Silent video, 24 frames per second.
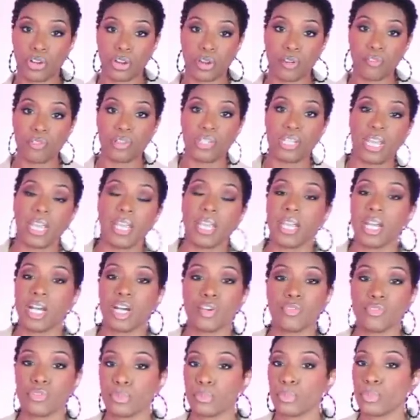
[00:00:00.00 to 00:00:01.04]
every day,
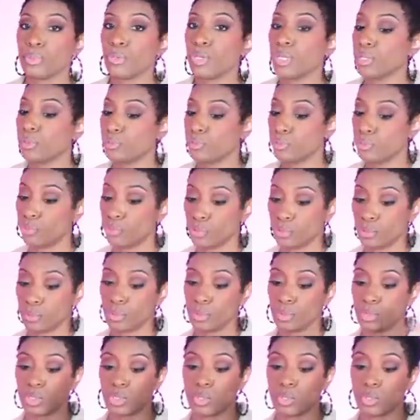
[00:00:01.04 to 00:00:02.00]
comfortable and affordable.